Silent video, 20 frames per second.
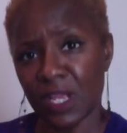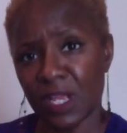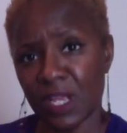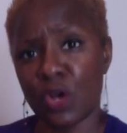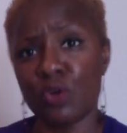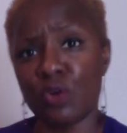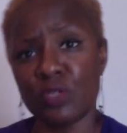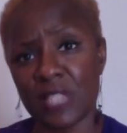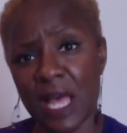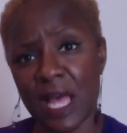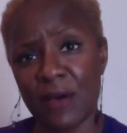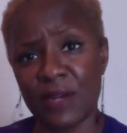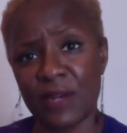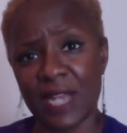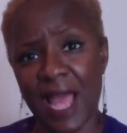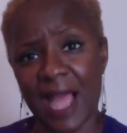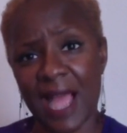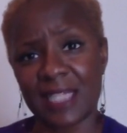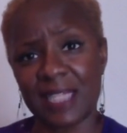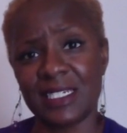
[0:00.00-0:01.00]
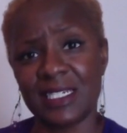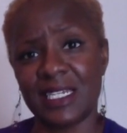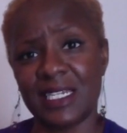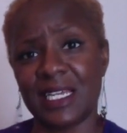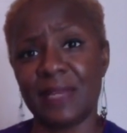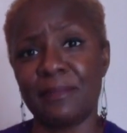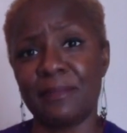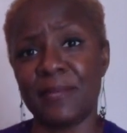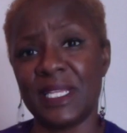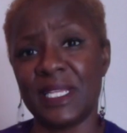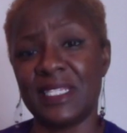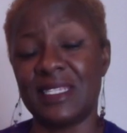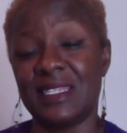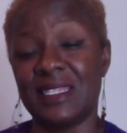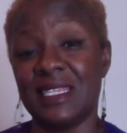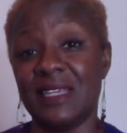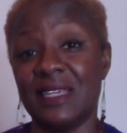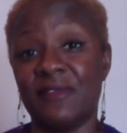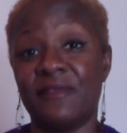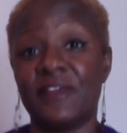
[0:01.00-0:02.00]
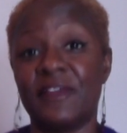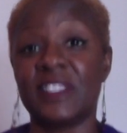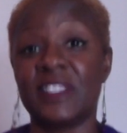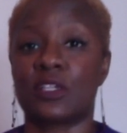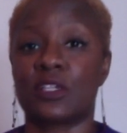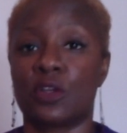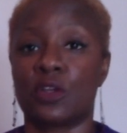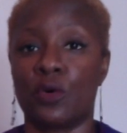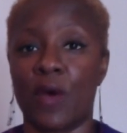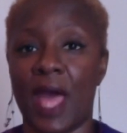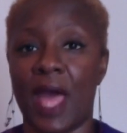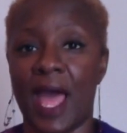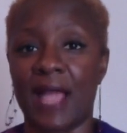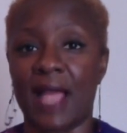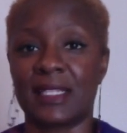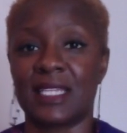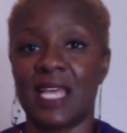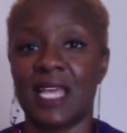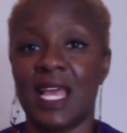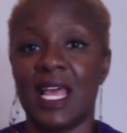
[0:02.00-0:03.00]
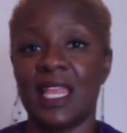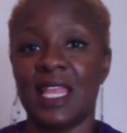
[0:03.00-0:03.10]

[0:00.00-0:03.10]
goes out and actually commits the physical act,